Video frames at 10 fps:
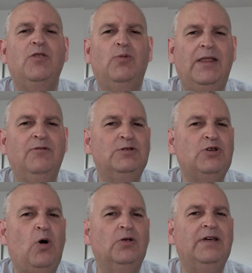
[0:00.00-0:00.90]
The weather was
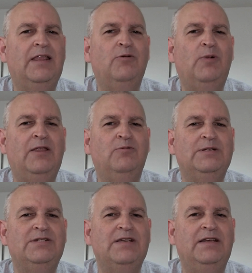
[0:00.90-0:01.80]
hot and the weather
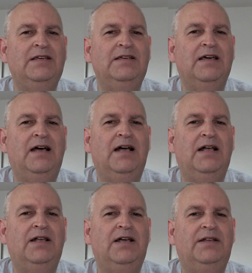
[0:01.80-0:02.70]
was sunny,
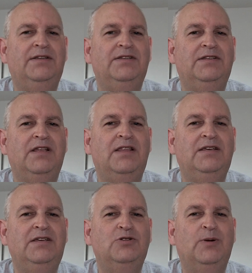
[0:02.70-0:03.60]
and
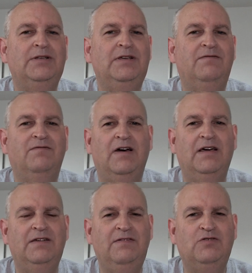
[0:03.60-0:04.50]
the
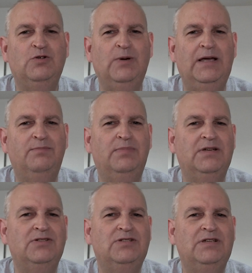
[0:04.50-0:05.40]
25 to 8
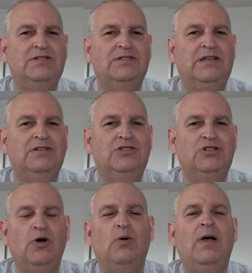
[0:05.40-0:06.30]
bus just didn't
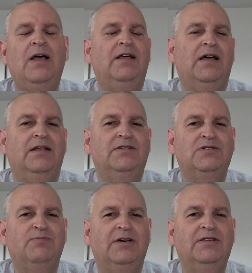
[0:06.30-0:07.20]
show, uh,
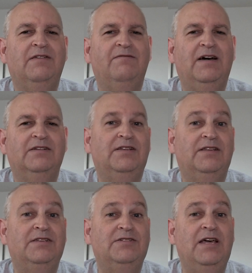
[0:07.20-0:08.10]
despite the fact
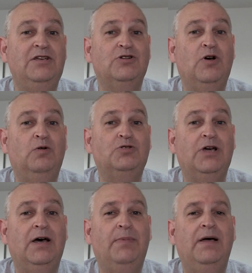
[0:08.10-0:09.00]
that the stagecoach
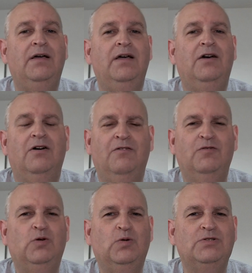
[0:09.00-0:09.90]
app, of
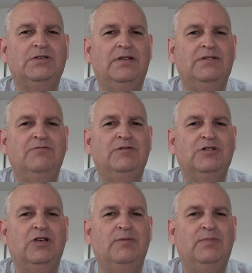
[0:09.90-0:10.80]
course, says it
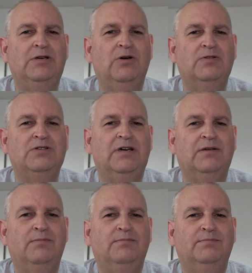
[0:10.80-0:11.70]
was going to be on
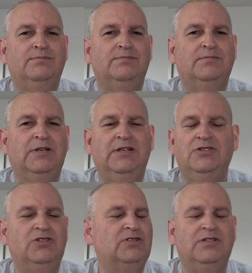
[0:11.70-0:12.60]
time, and
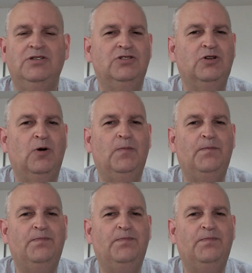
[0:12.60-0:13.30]
it just didn't show.